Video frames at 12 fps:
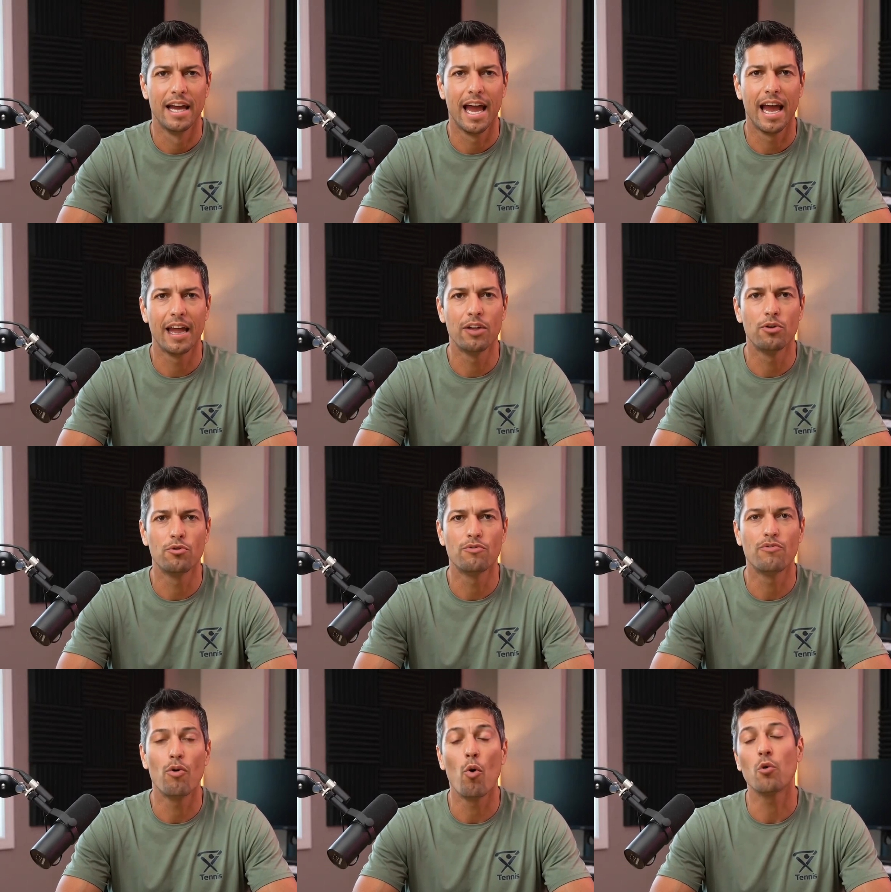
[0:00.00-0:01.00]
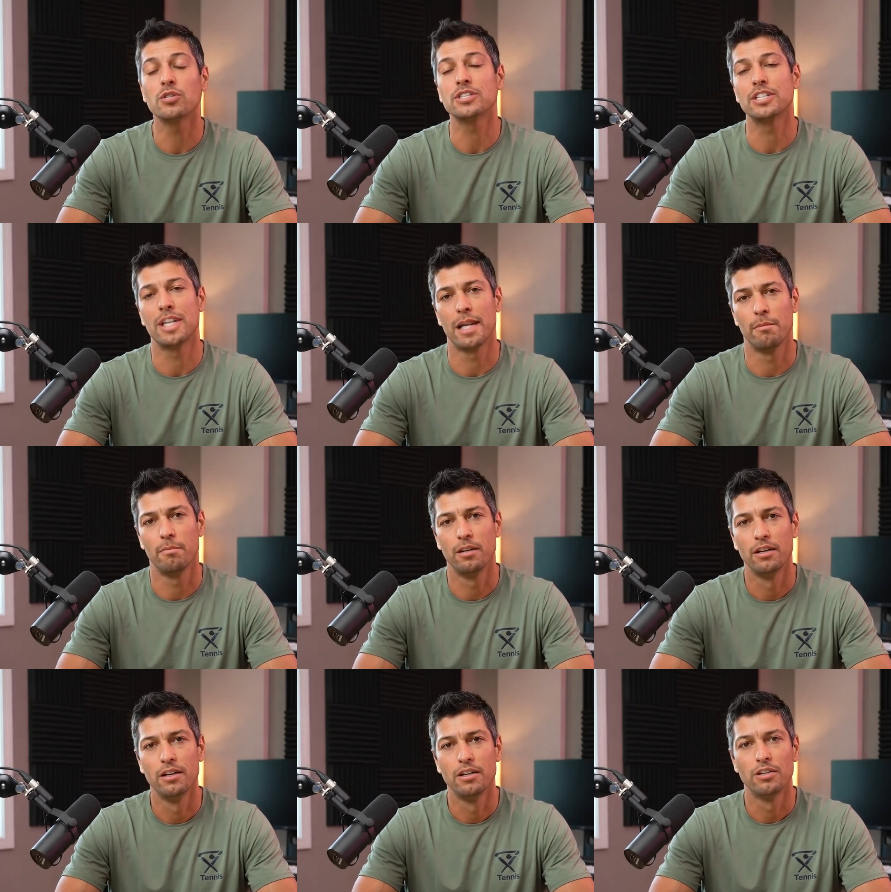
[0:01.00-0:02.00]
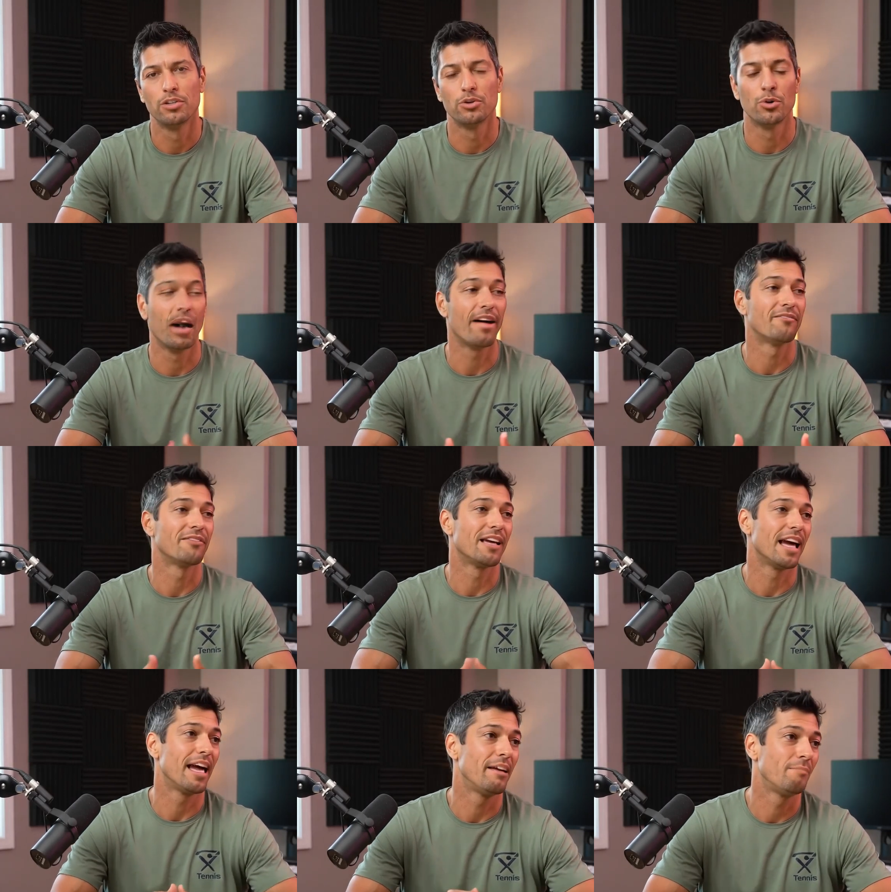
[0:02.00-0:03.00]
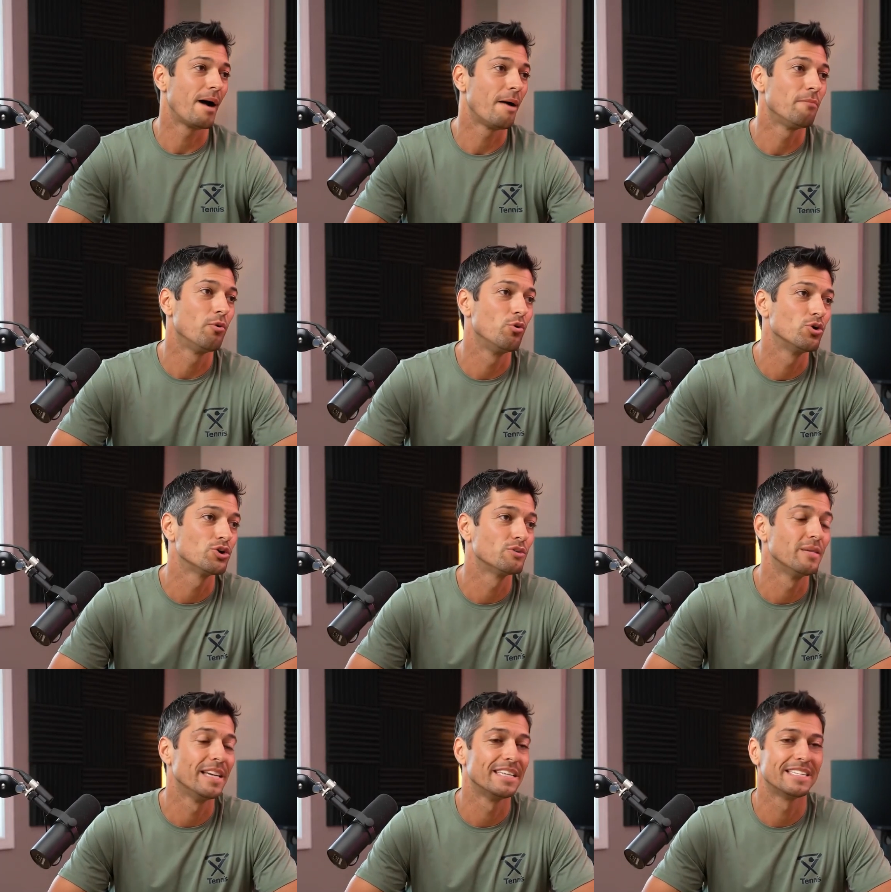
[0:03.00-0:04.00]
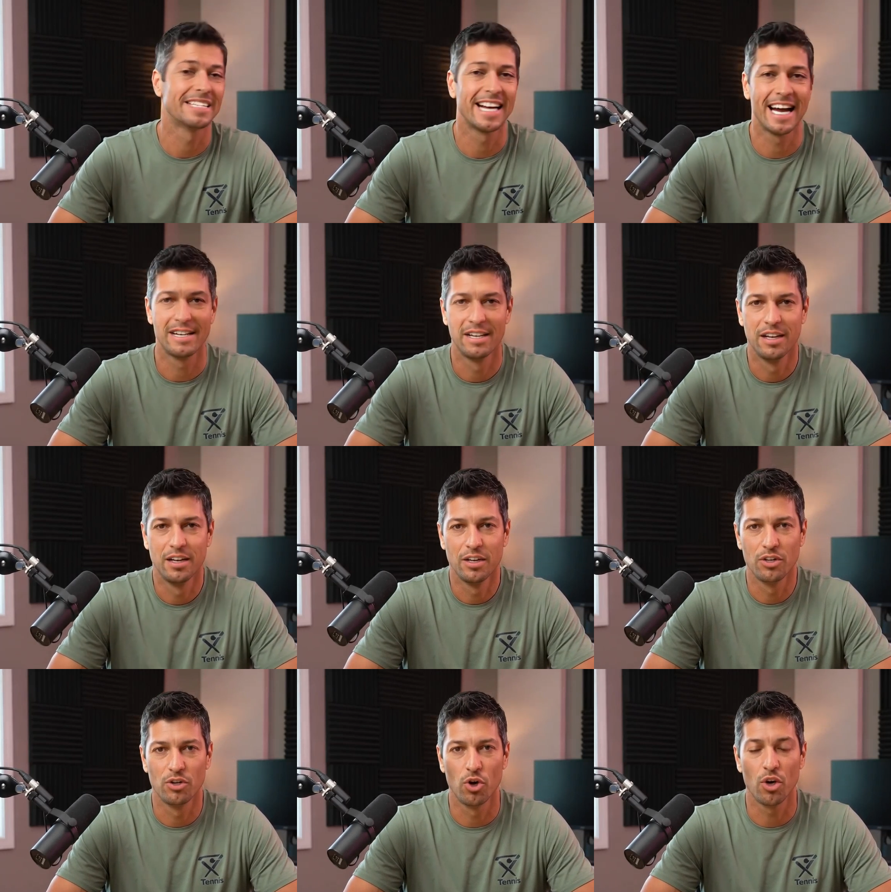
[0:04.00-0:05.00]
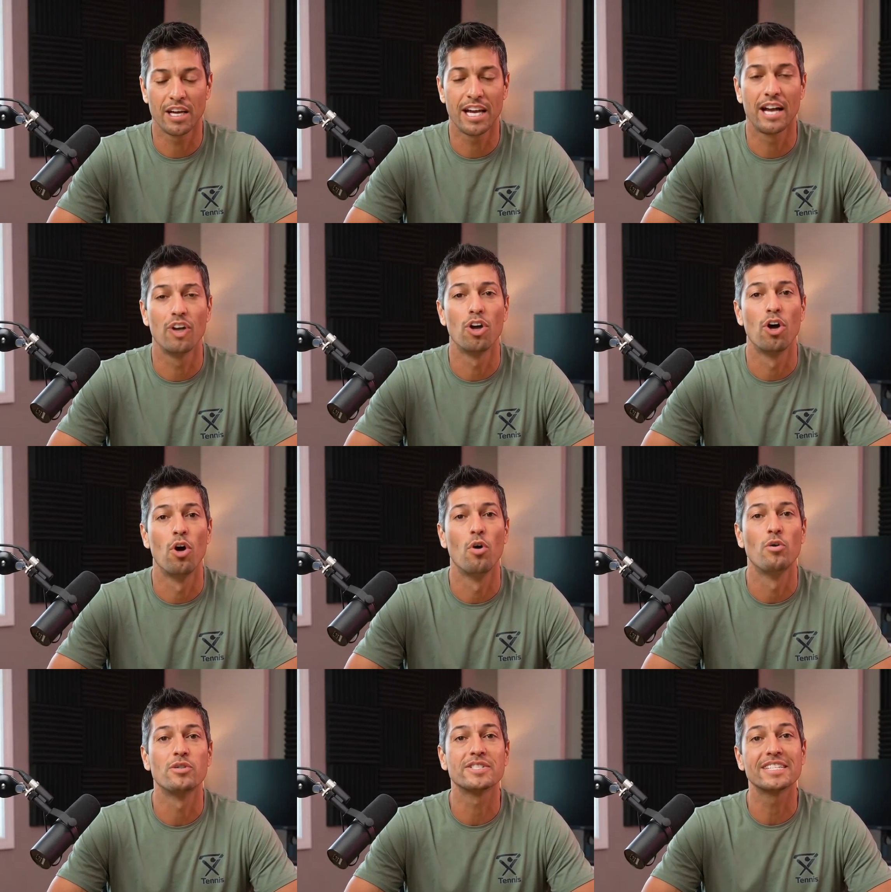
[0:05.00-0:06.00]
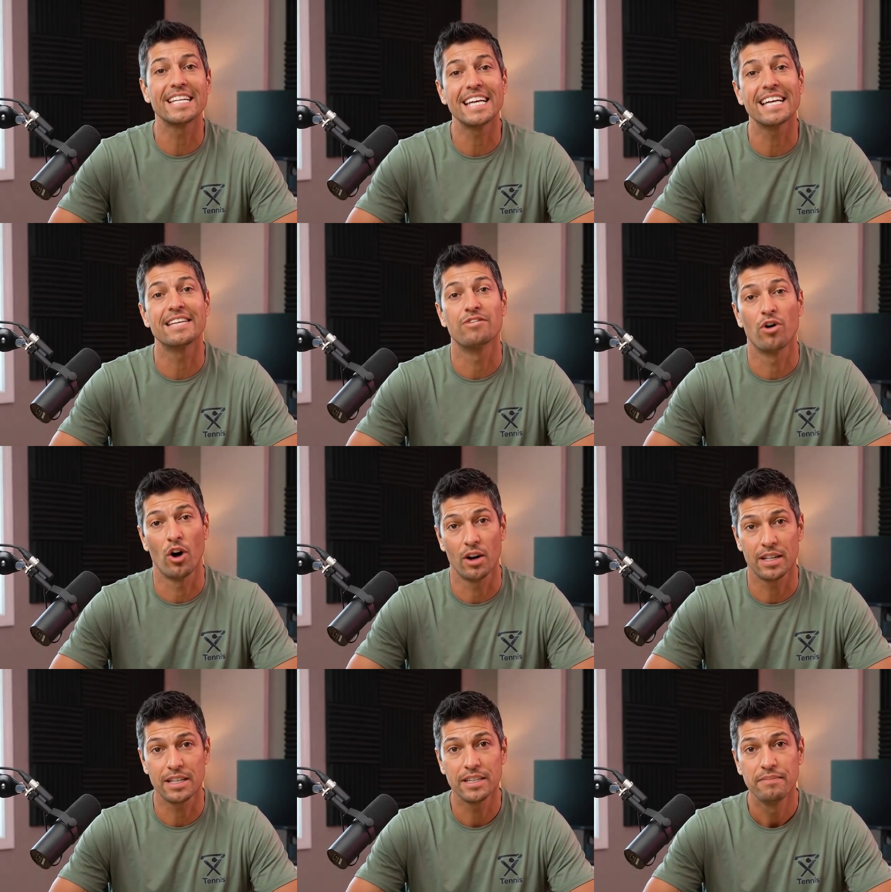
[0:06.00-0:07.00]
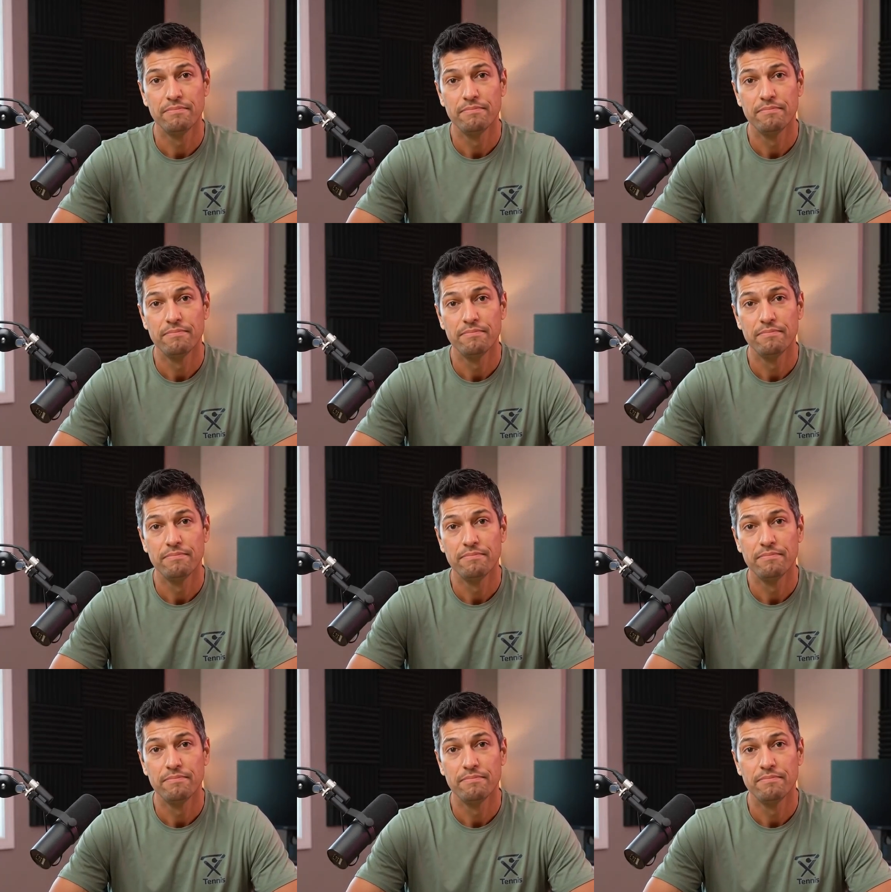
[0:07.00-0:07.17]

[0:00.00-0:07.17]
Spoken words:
and you force them to have to aim up, which means that you're not going to have a low skidding volley.